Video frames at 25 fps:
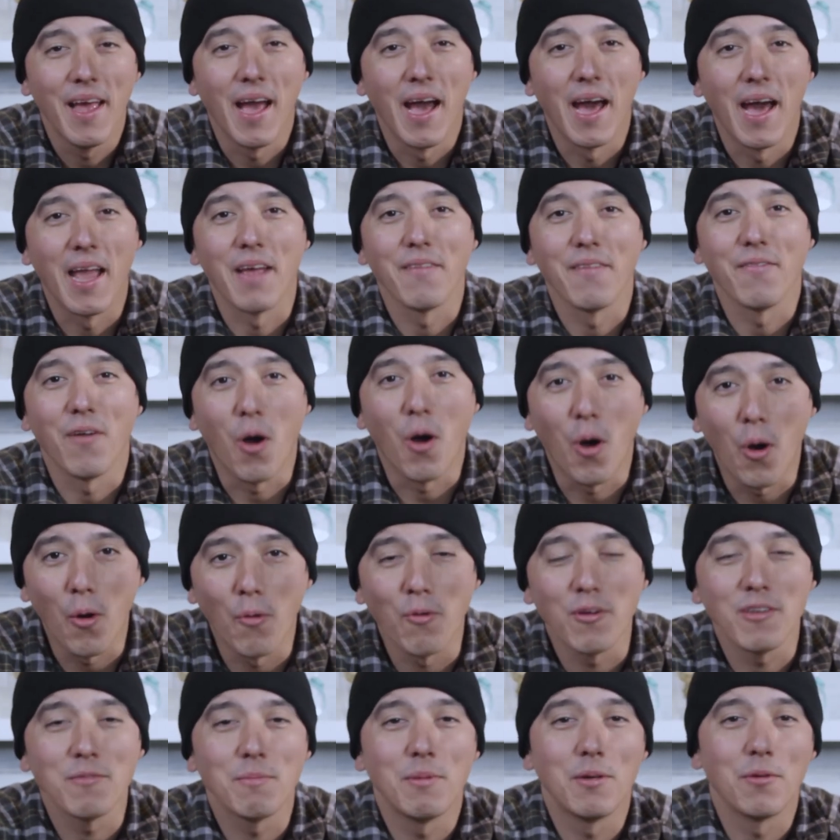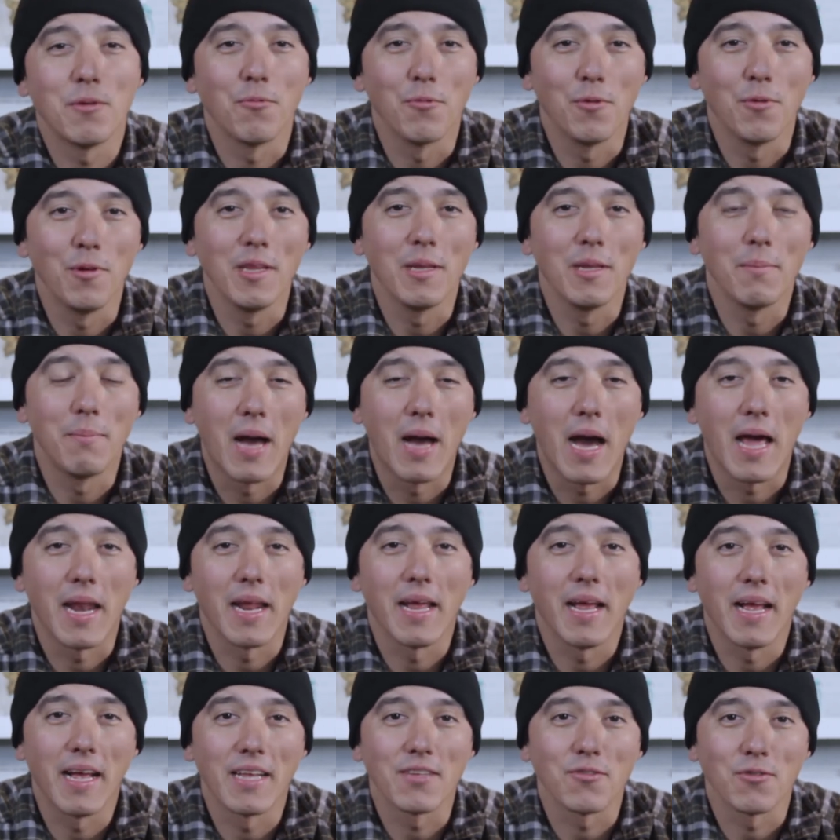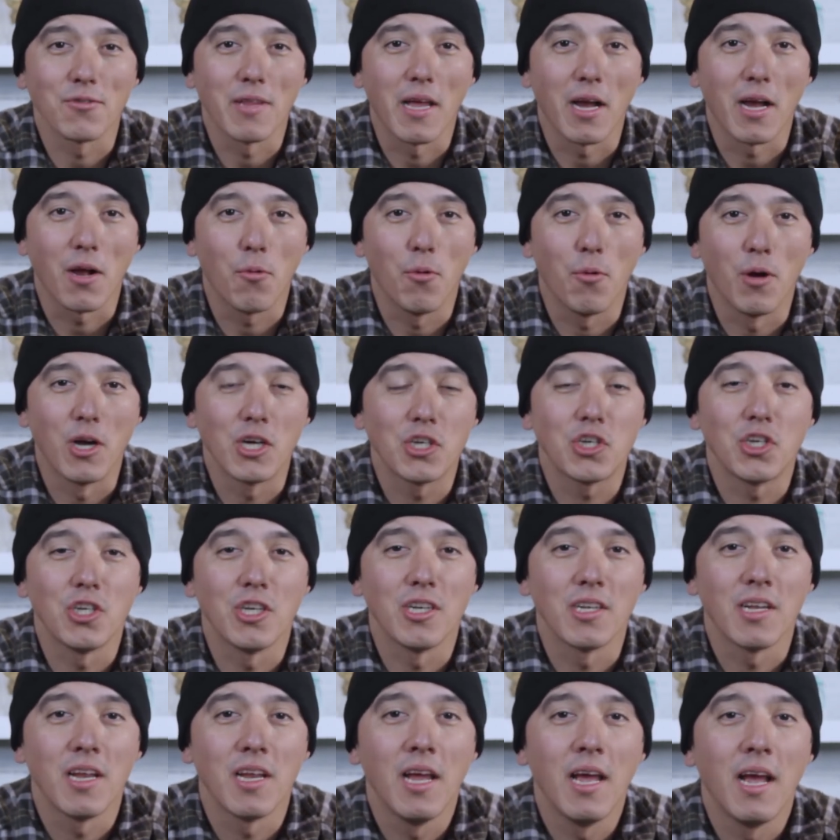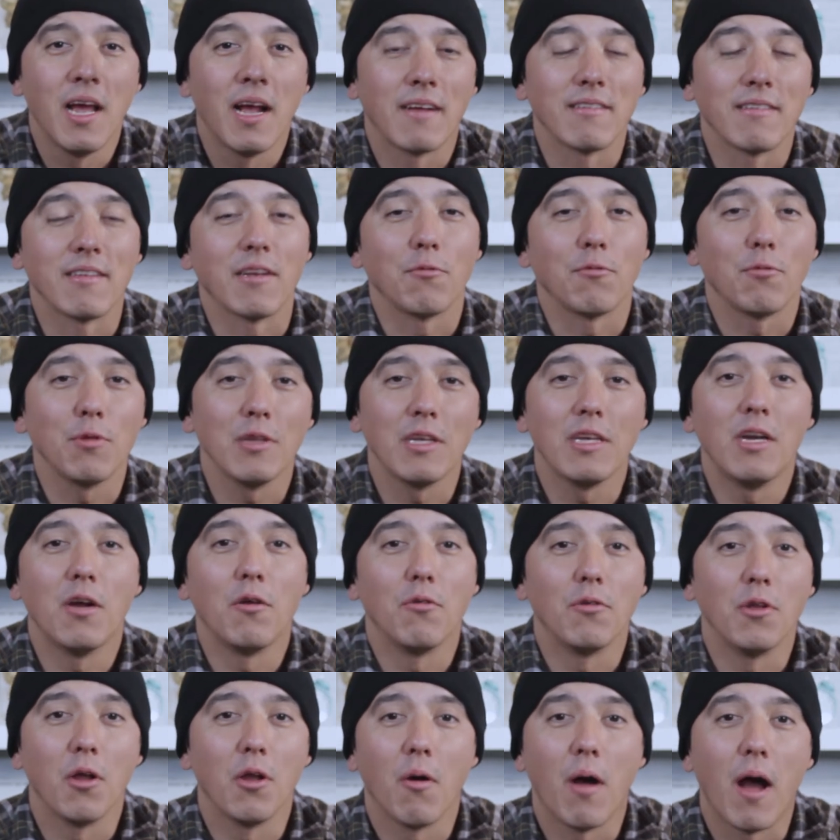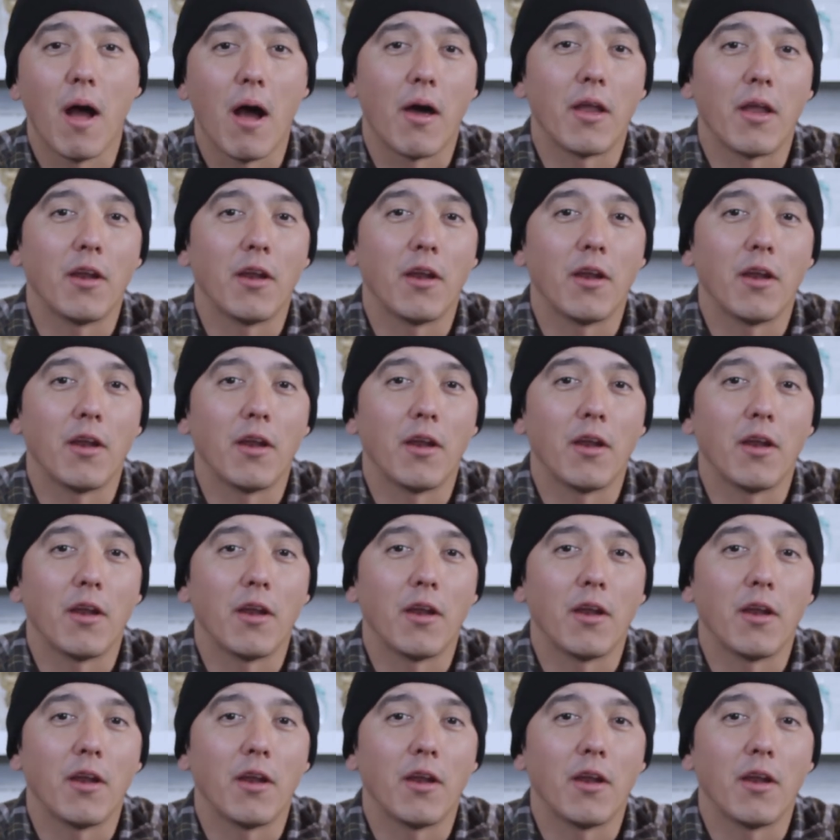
And I've always been really bad at answering that question because I really don't know how.